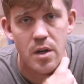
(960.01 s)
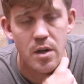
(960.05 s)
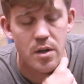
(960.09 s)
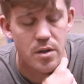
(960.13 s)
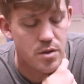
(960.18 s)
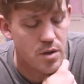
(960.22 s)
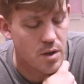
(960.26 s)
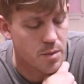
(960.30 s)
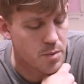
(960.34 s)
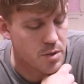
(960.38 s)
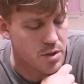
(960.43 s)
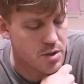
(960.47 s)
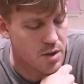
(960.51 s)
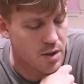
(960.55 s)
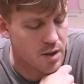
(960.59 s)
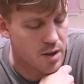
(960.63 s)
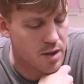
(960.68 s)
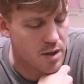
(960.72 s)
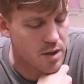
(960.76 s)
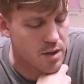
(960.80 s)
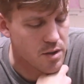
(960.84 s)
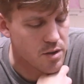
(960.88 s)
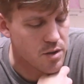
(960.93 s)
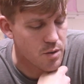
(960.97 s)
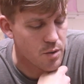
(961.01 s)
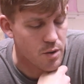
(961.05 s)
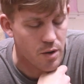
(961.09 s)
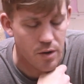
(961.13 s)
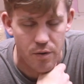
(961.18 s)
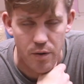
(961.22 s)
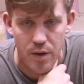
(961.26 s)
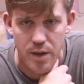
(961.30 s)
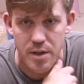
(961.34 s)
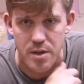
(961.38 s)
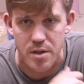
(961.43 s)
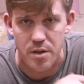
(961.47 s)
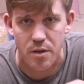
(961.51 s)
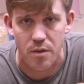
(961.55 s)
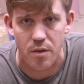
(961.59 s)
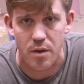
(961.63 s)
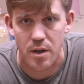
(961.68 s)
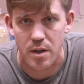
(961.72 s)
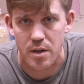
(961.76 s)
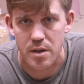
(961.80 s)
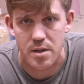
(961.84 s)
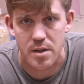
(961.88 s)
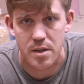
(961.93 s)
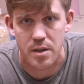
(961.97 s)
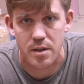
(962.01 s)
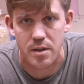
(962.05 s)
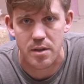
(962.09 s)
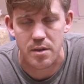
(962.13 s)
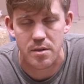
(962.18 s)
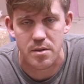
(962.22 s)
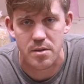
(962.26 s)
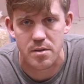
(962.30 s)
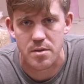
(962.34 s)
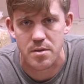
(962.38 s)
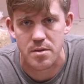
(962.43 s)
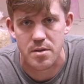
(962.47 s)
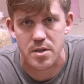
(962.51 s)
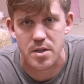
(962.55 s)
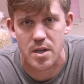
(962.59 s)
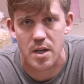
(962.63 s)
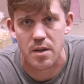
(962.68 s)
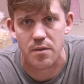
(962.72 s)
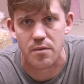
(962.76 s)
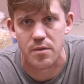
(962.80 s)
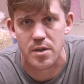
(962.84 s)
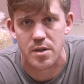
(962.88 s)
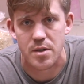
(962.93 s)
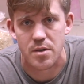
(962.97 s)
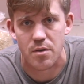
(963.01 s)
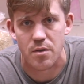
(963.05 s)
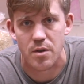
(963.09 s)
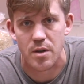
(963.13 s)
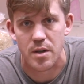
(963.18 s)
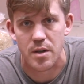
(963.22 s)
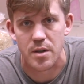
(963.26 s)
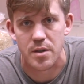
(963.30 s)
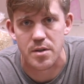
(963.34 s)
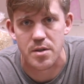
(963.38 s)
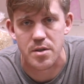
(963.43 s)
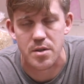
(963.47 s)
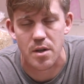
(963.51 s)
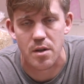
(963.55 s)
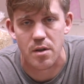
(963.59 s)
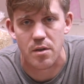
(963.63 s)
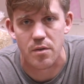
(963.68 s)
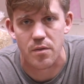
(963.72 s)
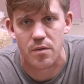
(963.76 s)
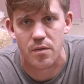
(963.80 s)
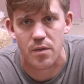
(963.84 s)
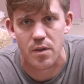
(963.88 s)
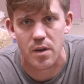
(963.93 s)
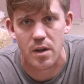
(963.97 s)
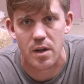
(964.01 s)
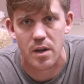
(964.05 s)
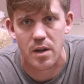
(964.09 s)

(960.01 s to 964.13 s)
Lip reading: So I'm just gonna a grain to grain to save this grain instead of